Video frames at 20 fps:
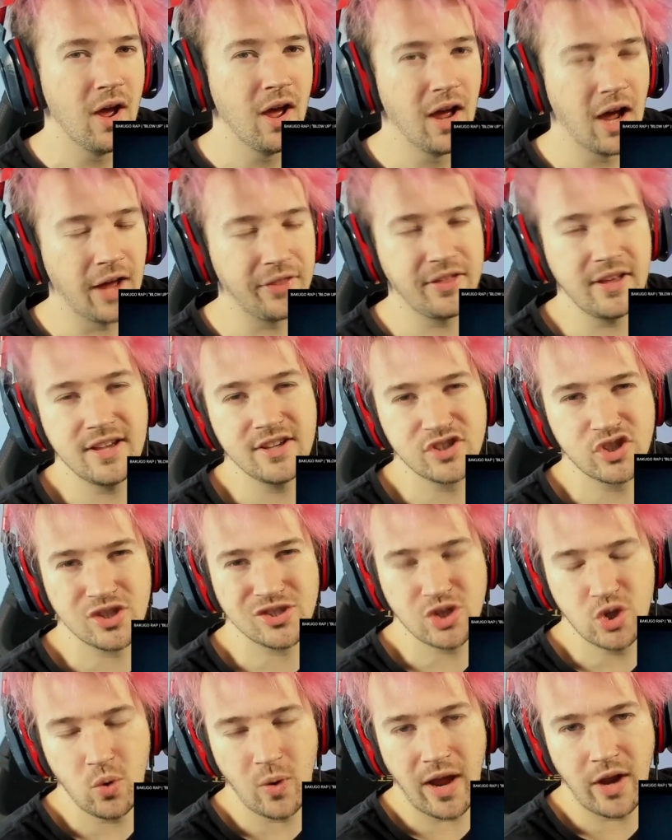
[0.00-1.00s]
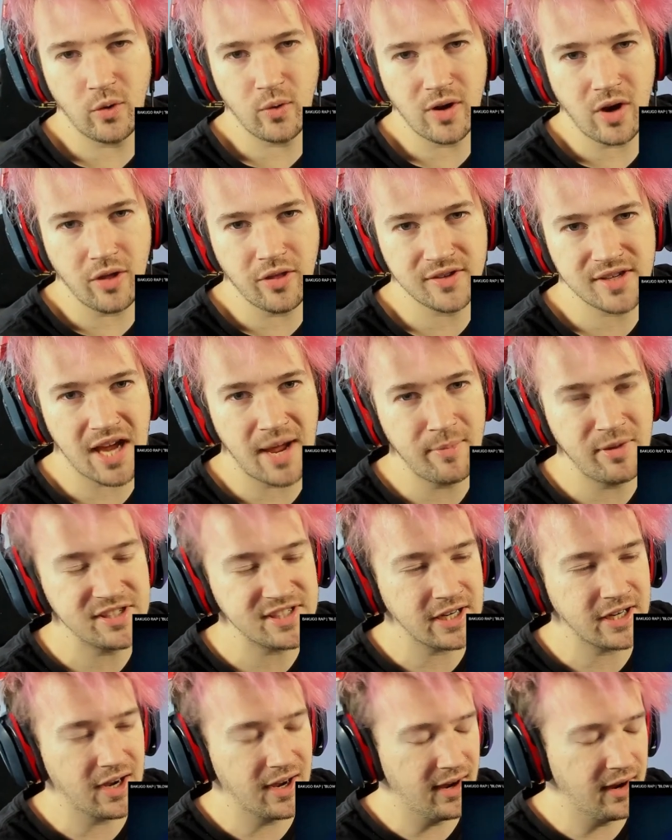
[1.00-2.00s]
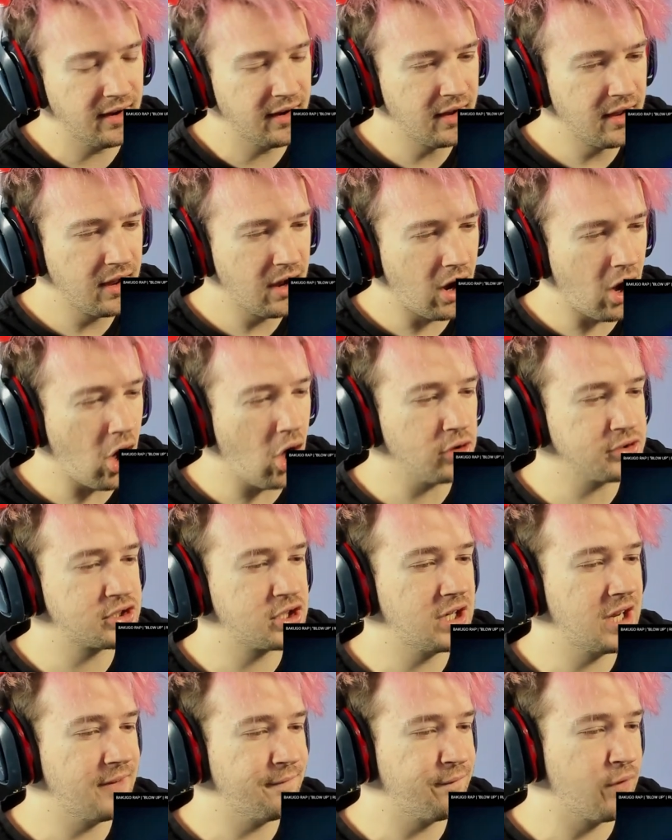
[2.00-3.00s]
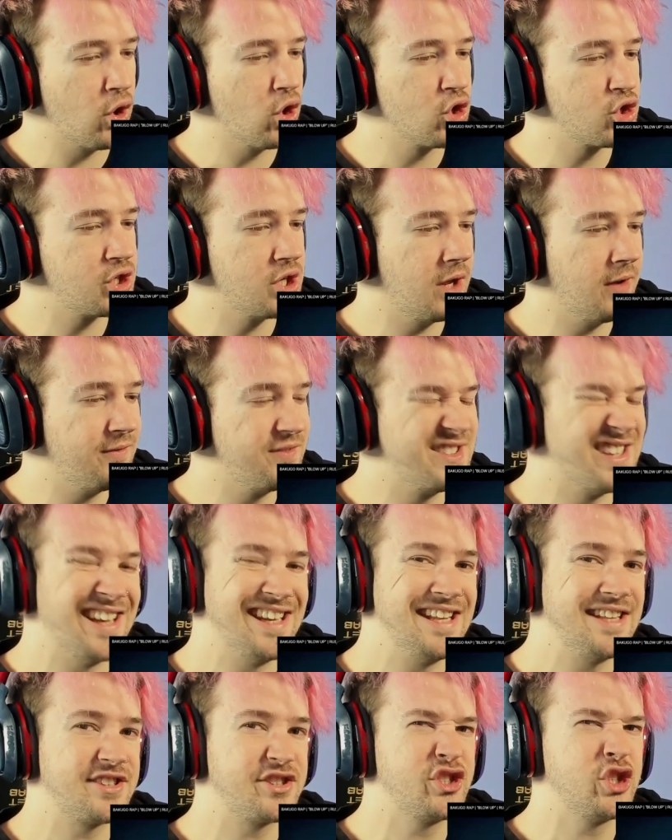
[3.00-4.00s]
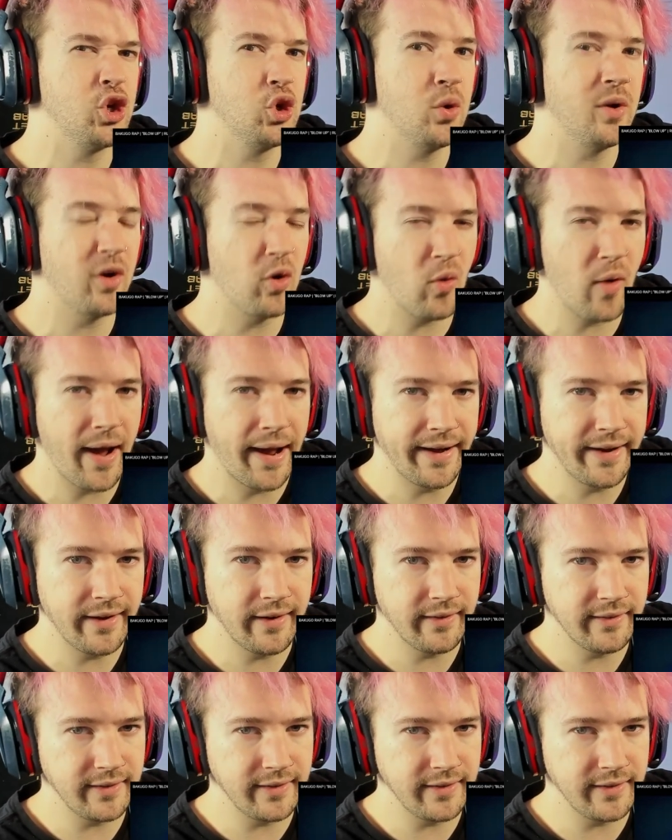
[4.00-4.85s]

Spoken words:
I think he's just too angry all the time. He's like a alternate version of Zenitsu in a way.